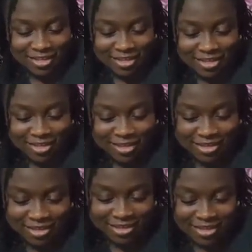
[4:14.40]

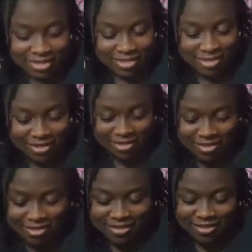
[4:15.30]

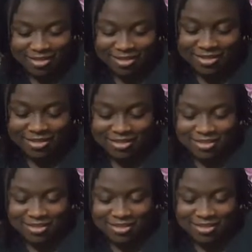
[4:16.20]
No words are spoken by the person on screen.